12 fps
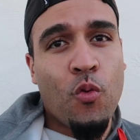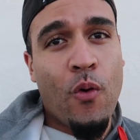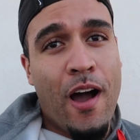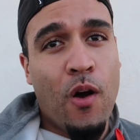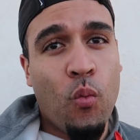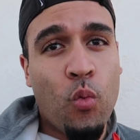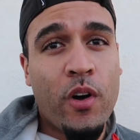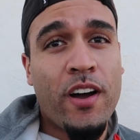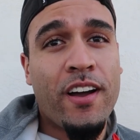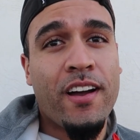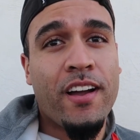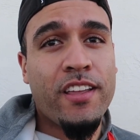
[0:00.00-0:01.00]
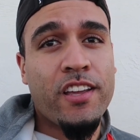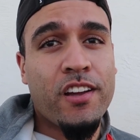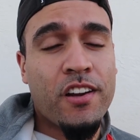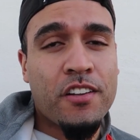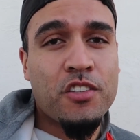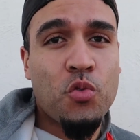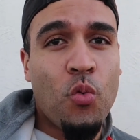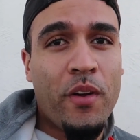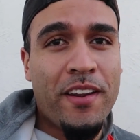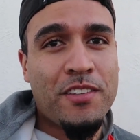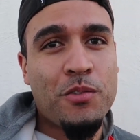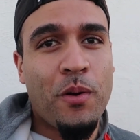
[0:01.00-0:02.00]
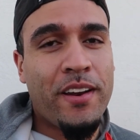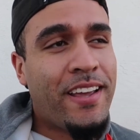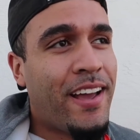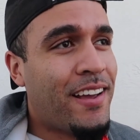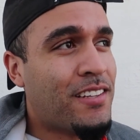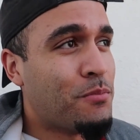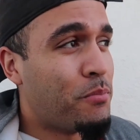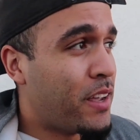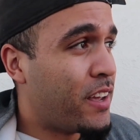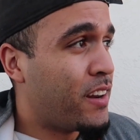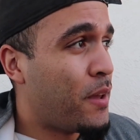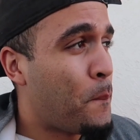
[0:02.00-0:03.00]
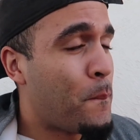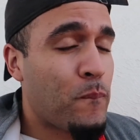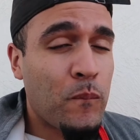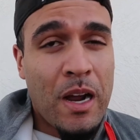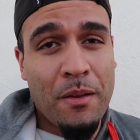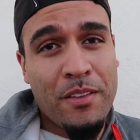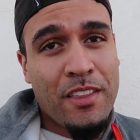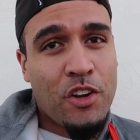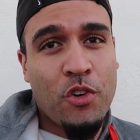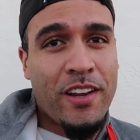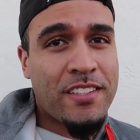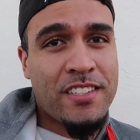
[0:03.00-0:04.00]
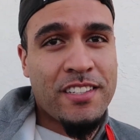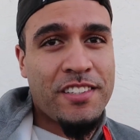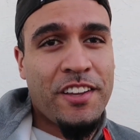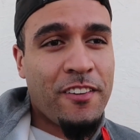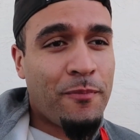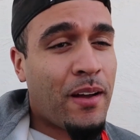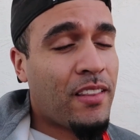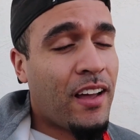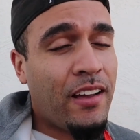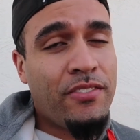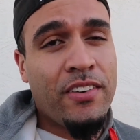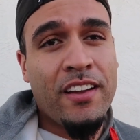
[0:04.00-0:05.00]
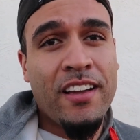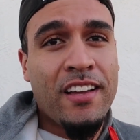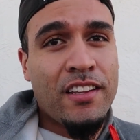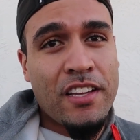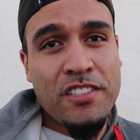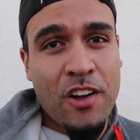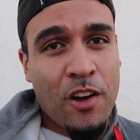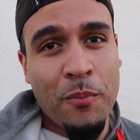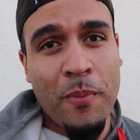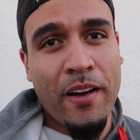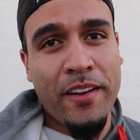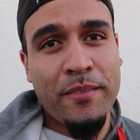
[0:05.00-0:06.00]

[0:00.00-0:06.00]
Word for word: Wow, what a year twenty twenty has been. Probably the craziest year of my life. Let's talk about